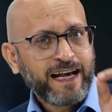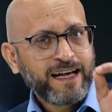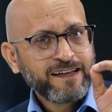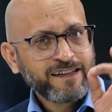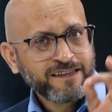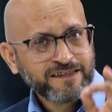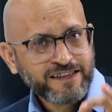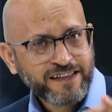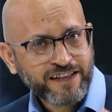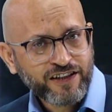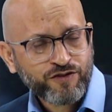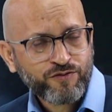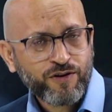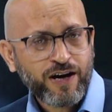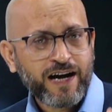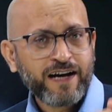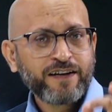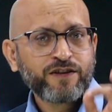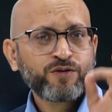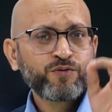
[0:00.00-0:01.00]
energy
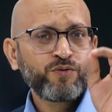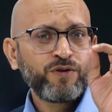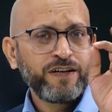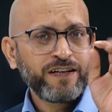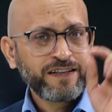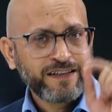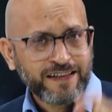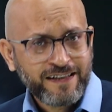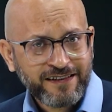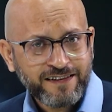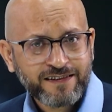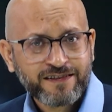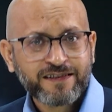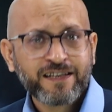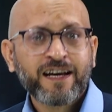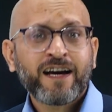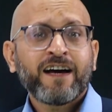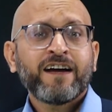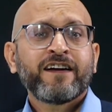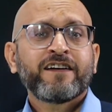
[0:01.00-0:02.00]
required to
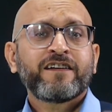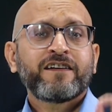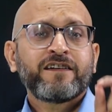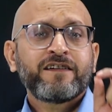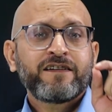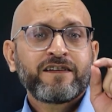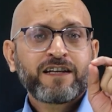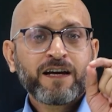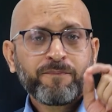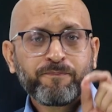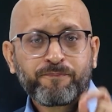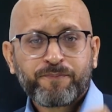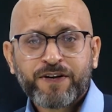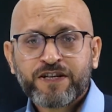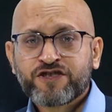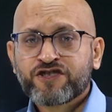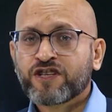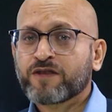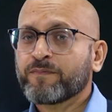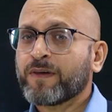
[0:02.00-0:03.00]
increase
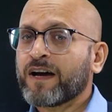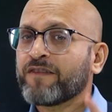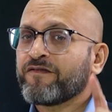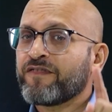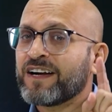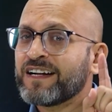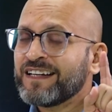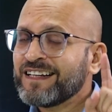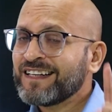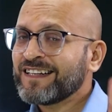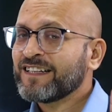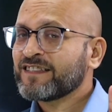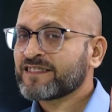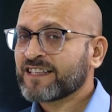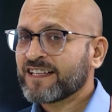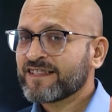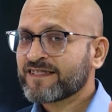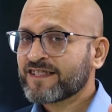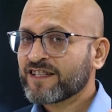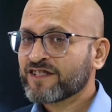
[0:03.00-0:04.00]
temperature by 1 degree
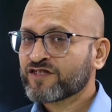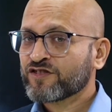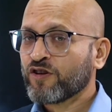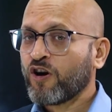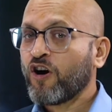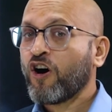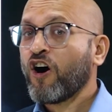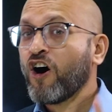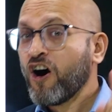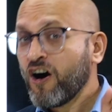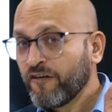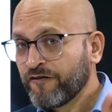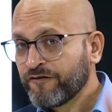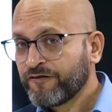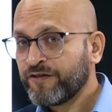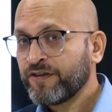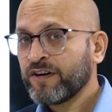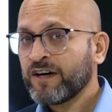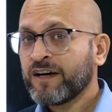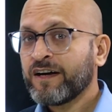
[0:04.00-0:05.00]
Celsius of
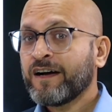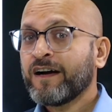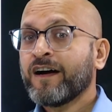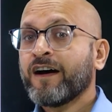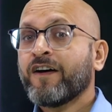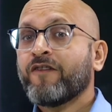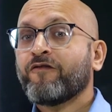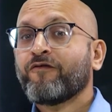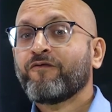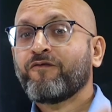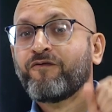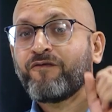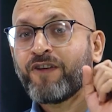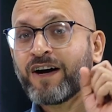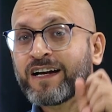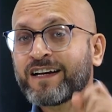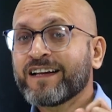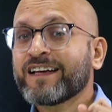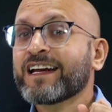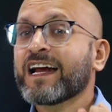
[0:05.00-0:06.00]

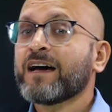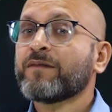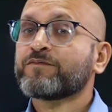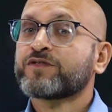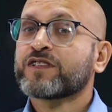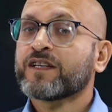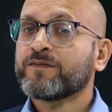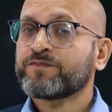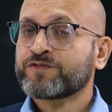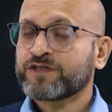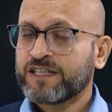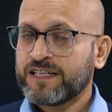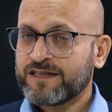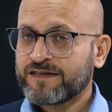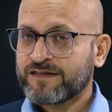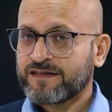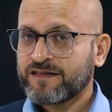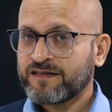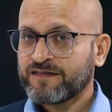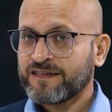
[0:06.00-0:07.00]
1 gram
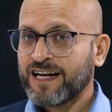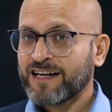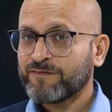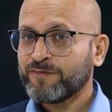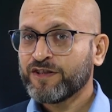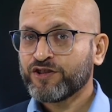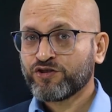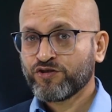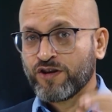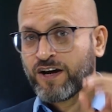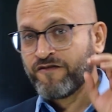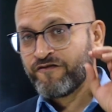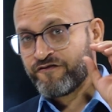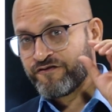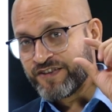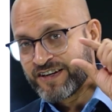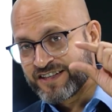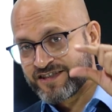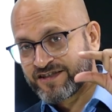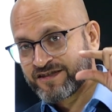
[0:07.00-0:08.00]
substance. That means you have
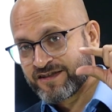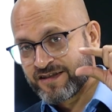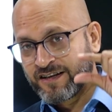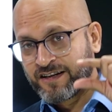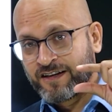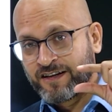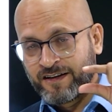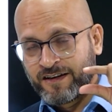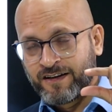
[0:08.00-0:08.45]
fixed